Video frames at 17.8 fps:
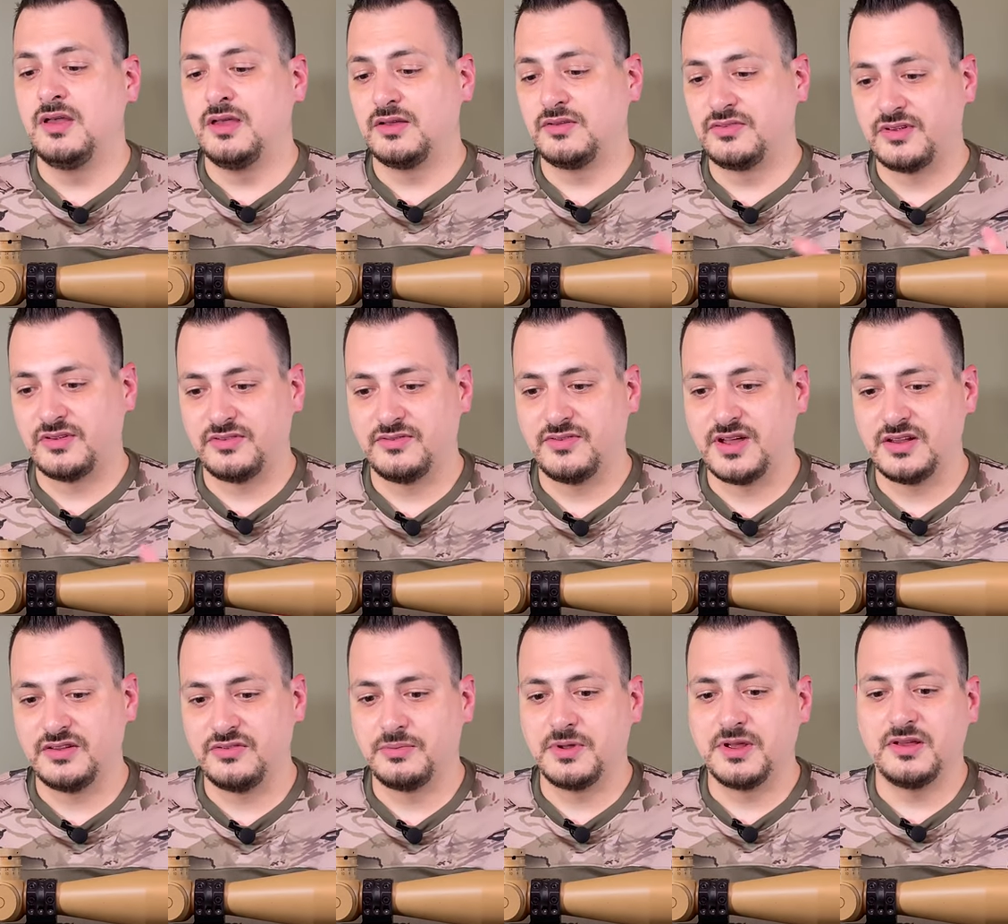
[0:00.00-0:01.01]
excessive
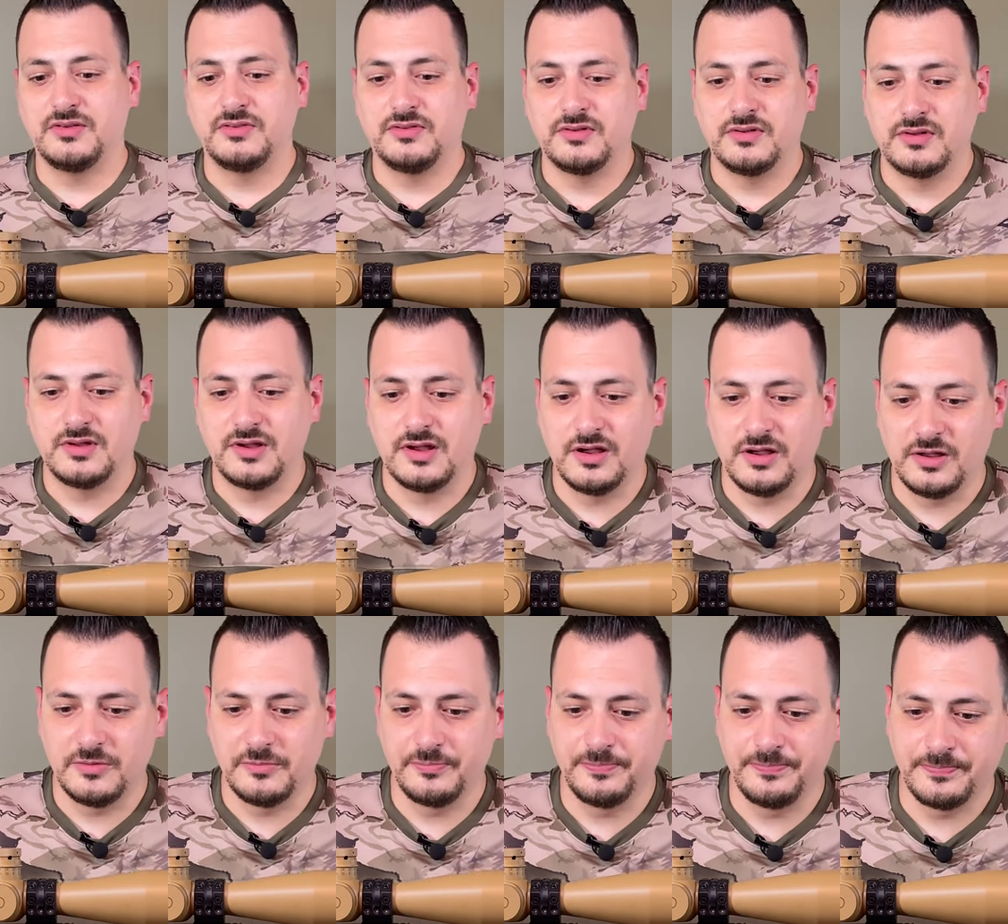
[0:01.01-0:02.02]
headspace.
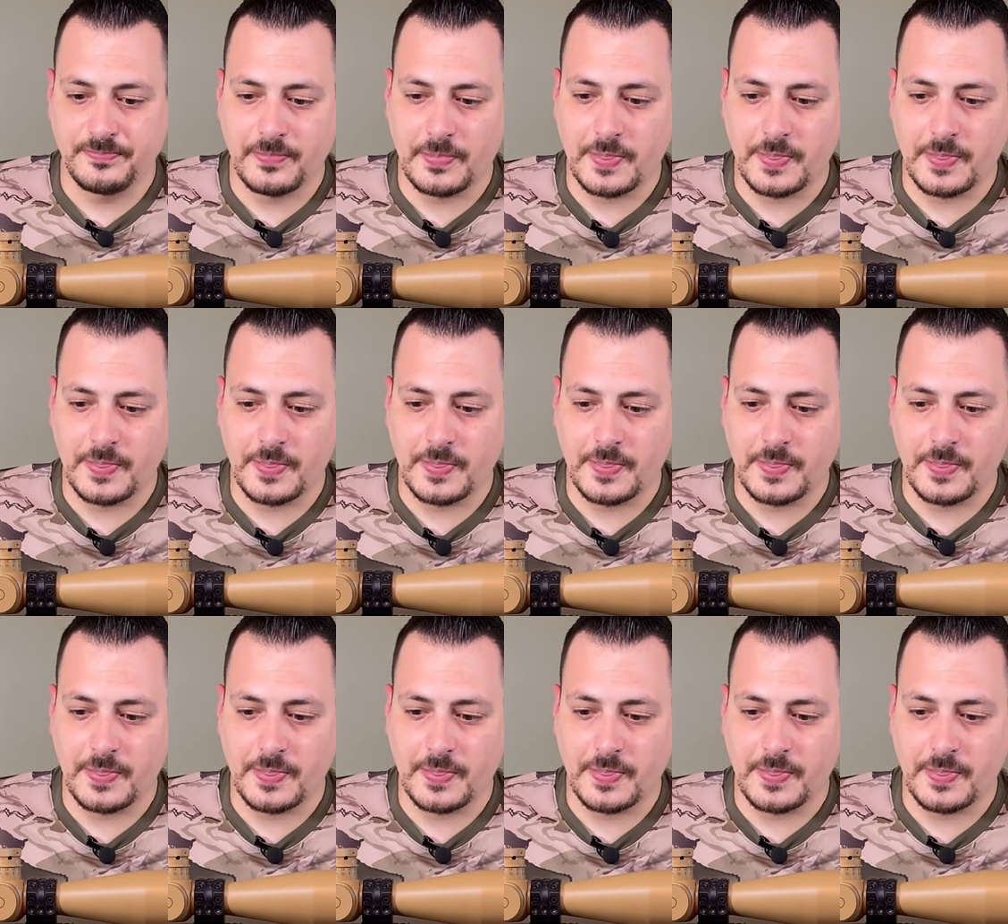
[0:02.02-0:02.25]
Um,